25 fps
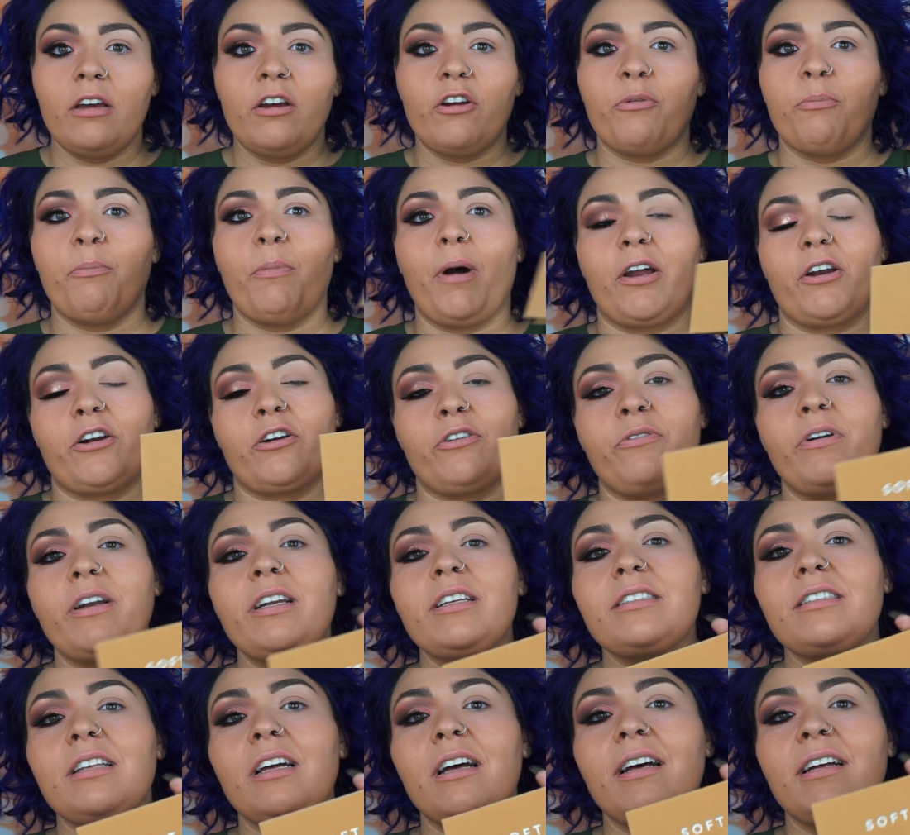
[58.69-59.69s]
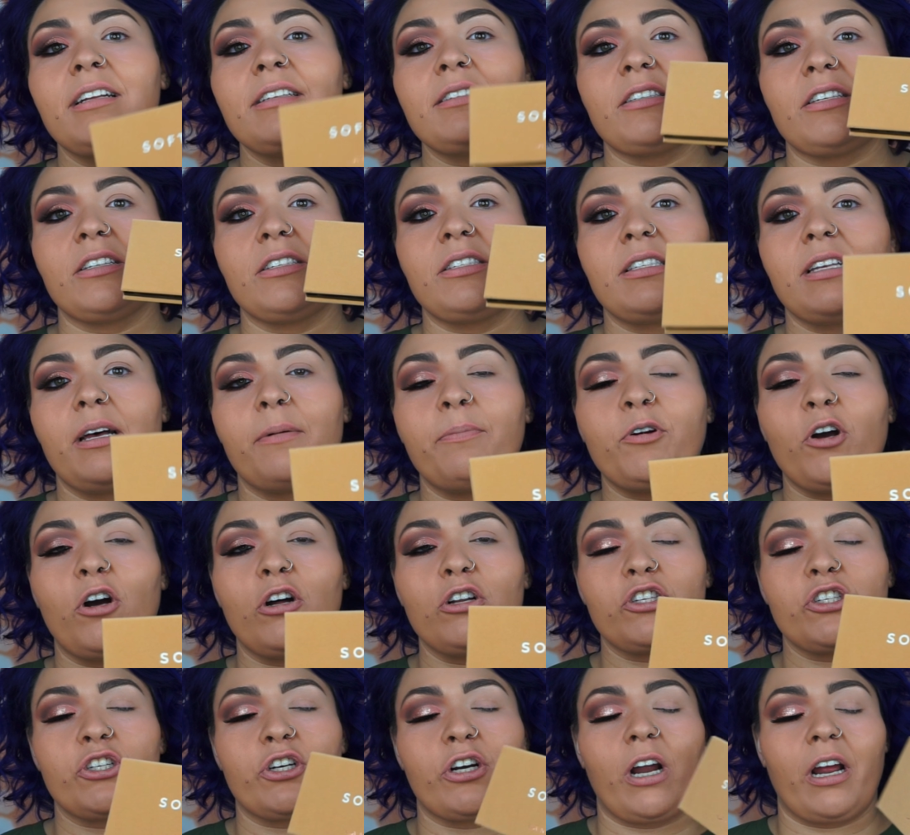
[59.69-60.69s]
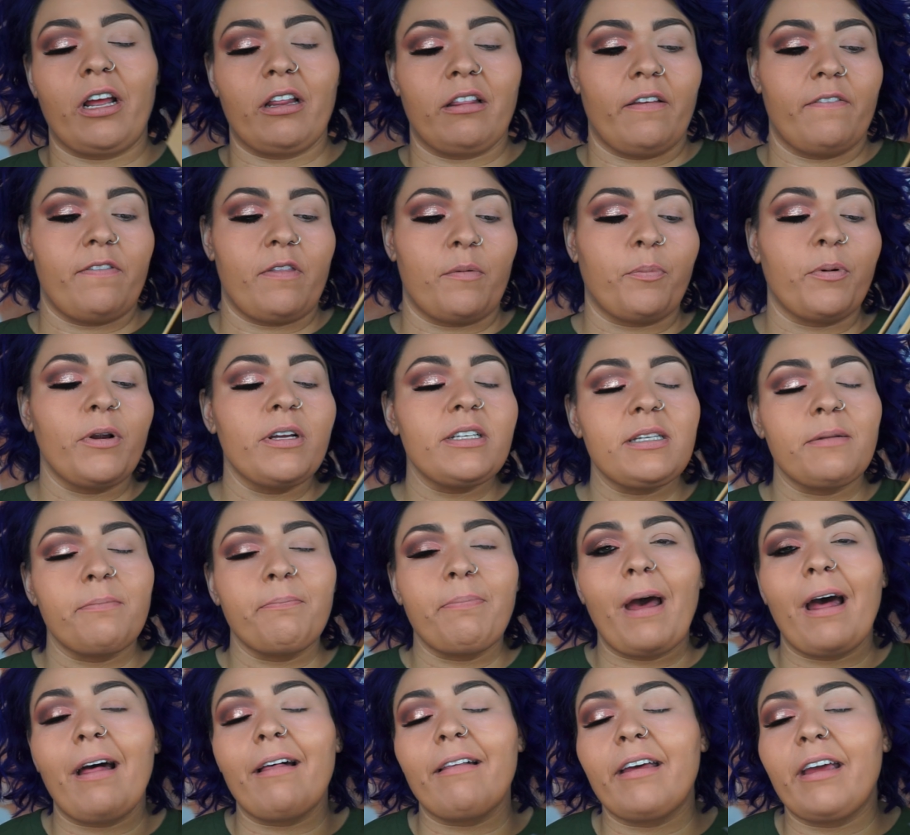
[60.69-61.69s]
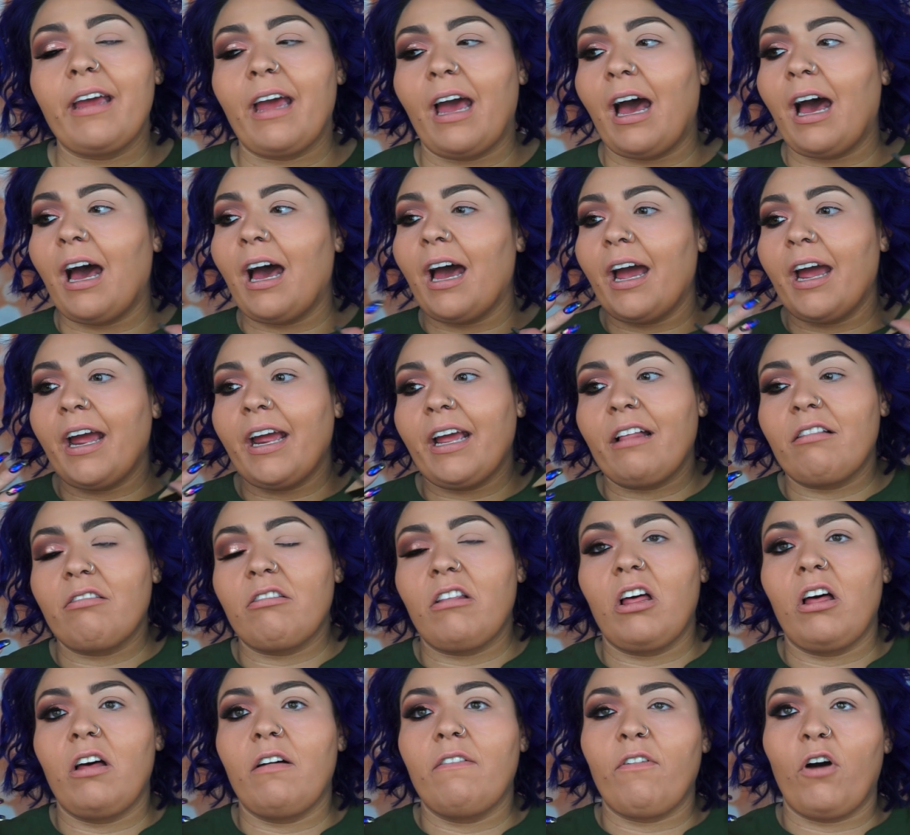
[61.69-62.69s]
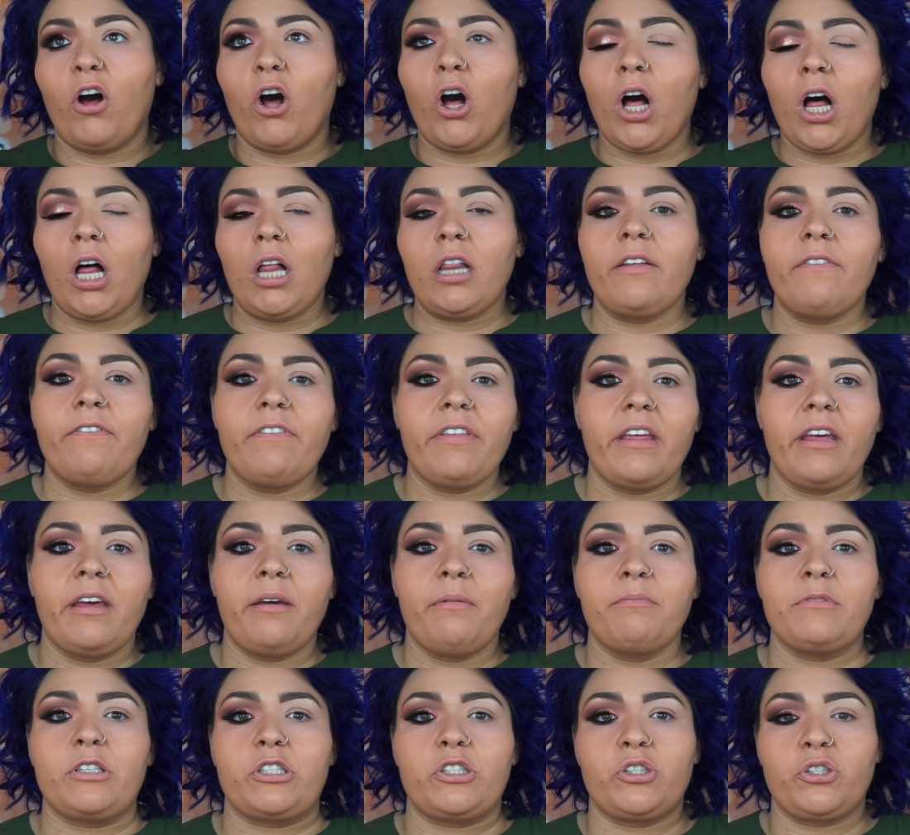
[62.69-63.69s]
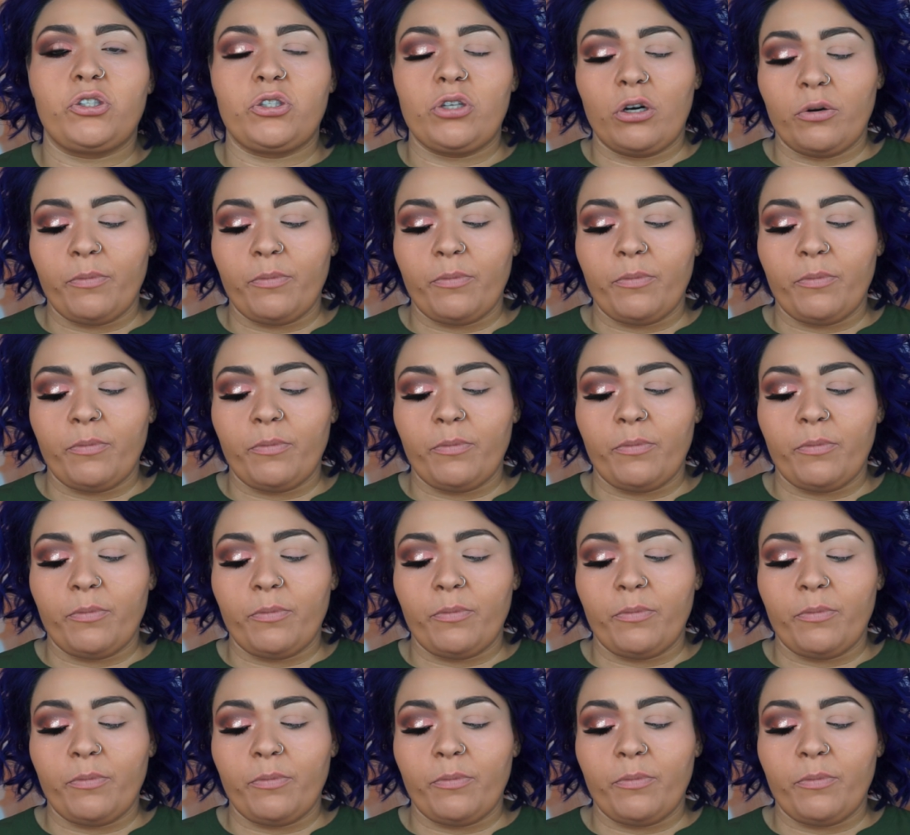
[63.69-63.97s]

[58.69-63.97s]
Modern Renaissance, Subculture, I love the Prism palette. I love all of them so